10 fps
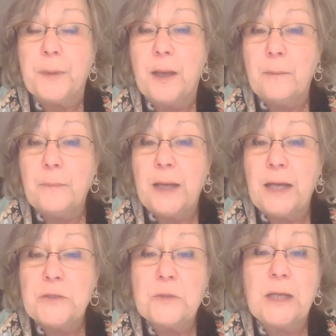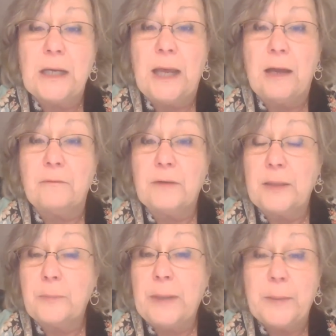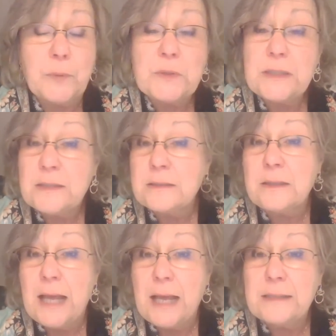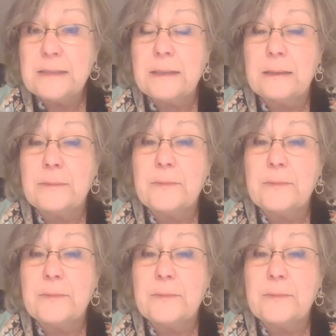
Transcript: I do not allow written papers in this class.